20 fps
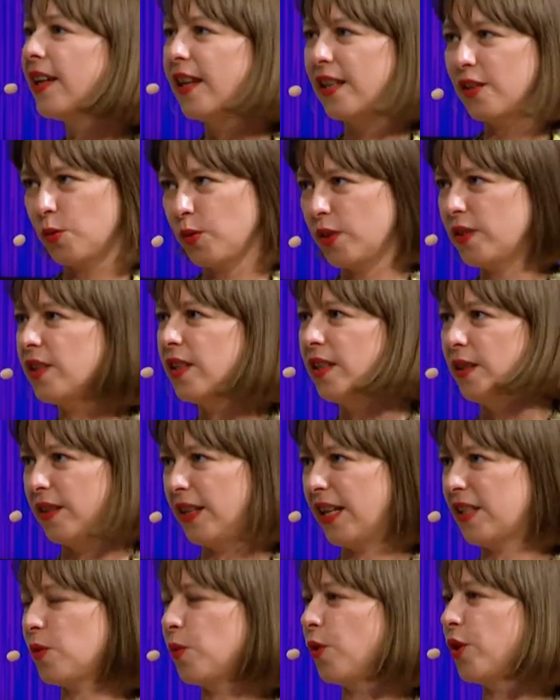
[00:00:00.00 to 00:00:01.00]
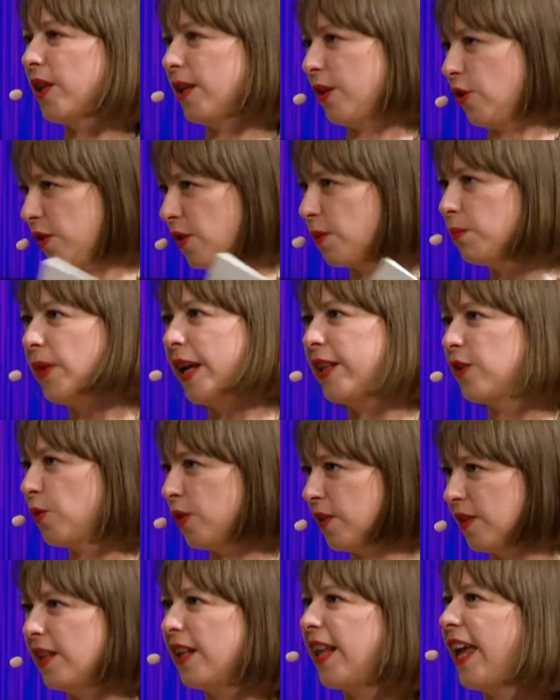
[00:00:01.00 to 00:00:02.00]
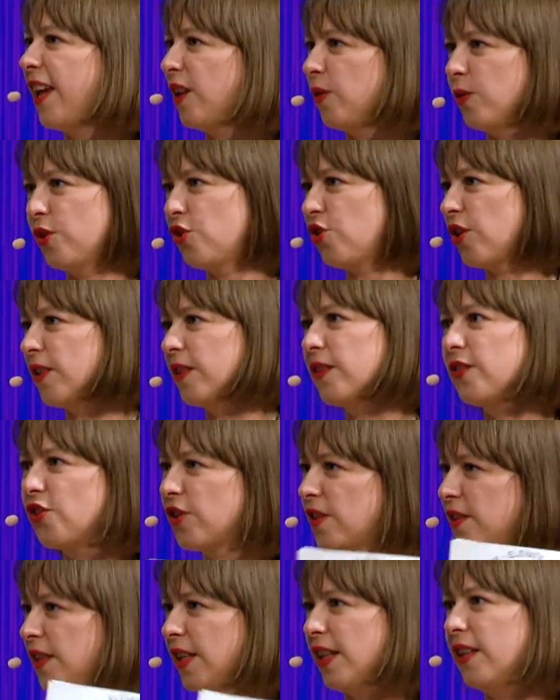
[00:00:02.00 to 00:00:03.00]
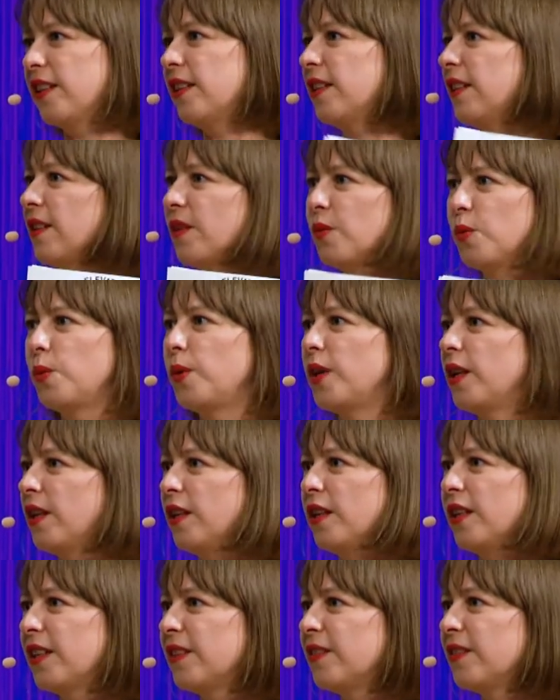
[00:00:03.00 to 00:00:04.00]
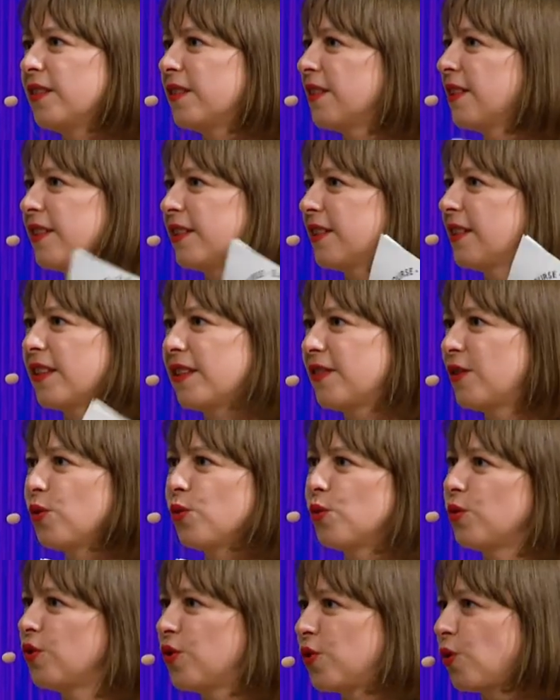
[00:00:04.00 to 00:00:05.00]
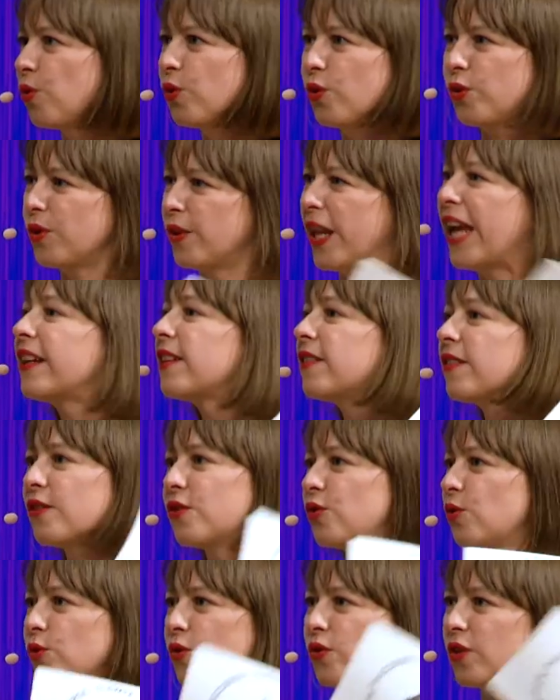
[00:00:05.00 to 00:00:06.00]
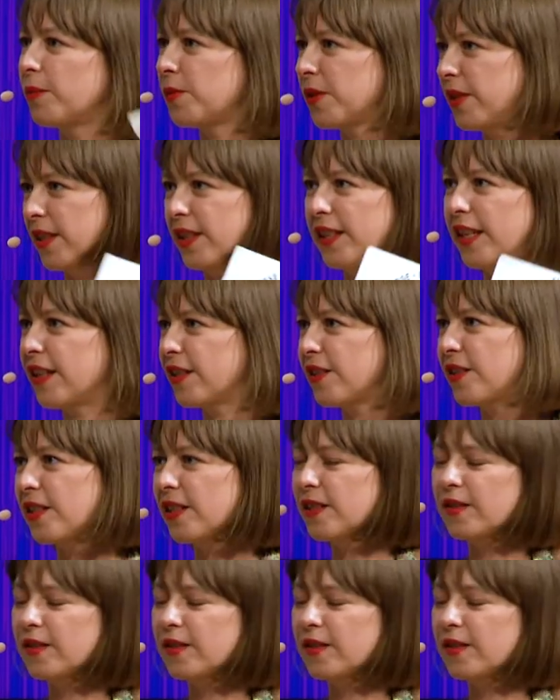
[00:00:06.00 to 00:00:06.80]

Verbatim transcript: As yes, you see, it's that's true. what yeah, I also yeah, meant yeah. with the language and just taking it away, and uh, that you're so connected to something else.